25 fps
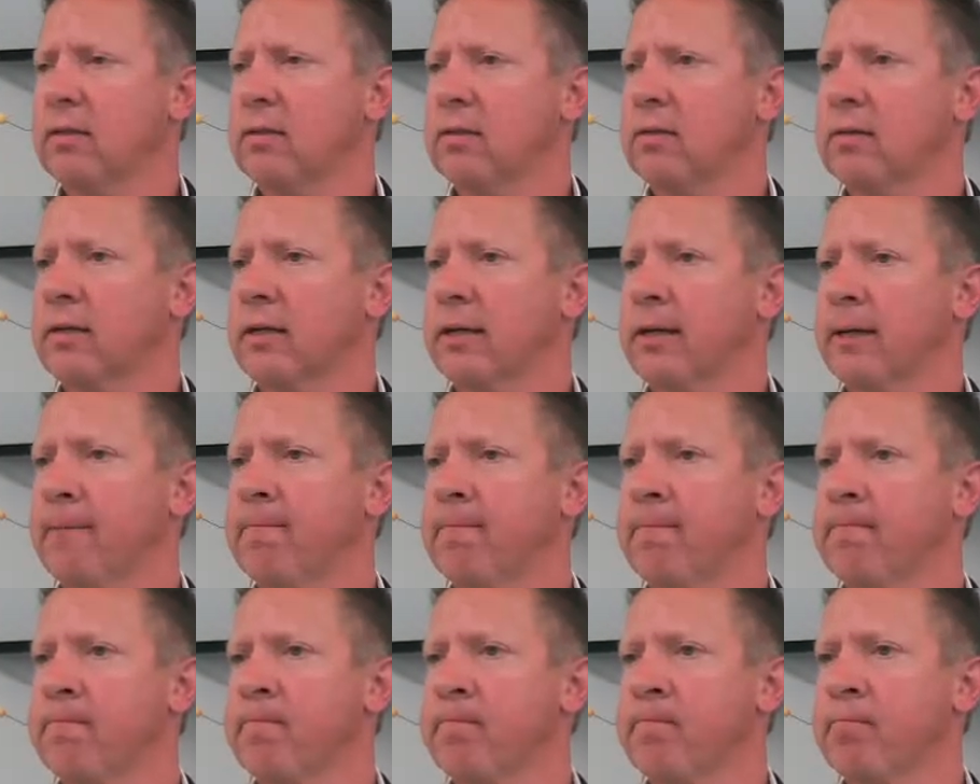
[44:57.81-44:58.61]
Okay.
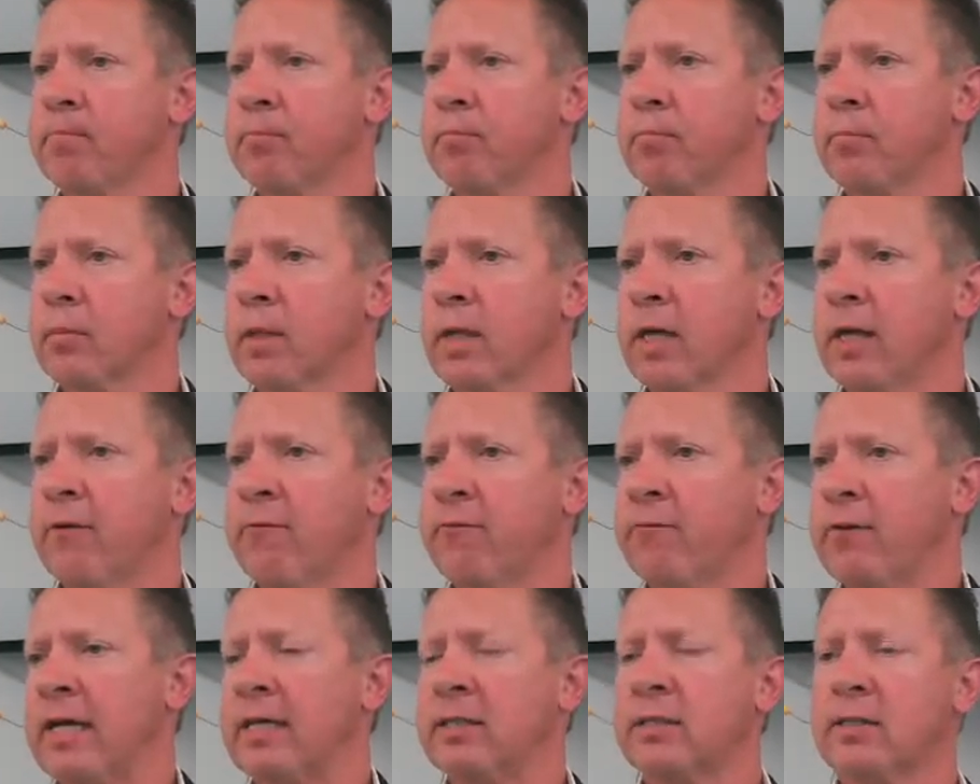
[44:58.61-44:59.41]
If
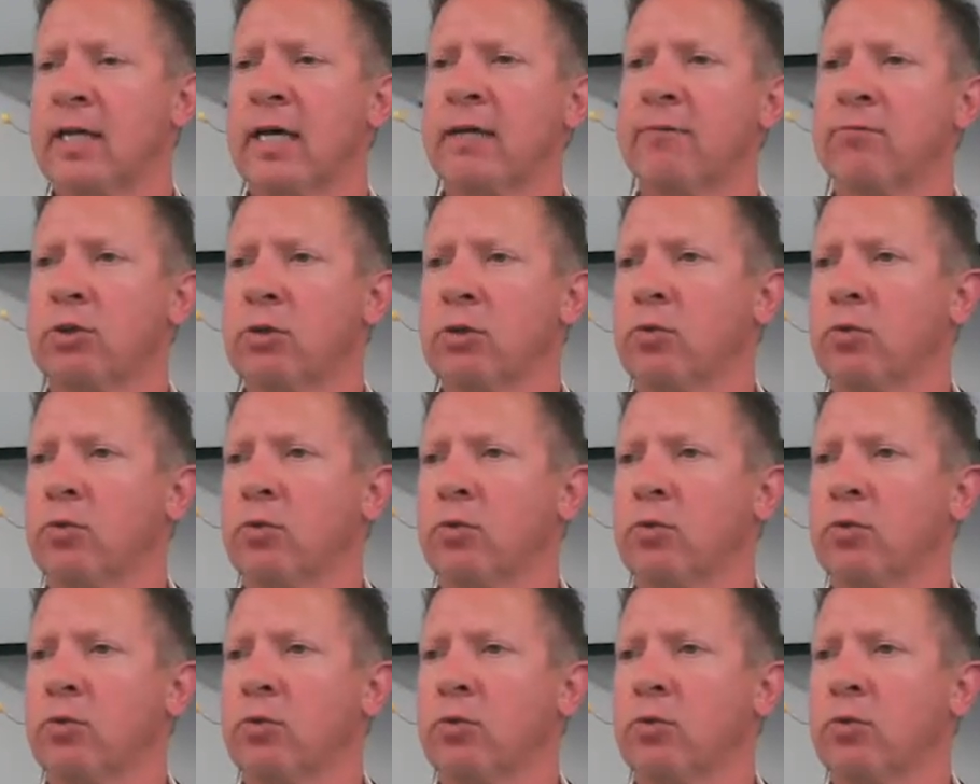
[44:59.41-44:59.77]
faith saves you,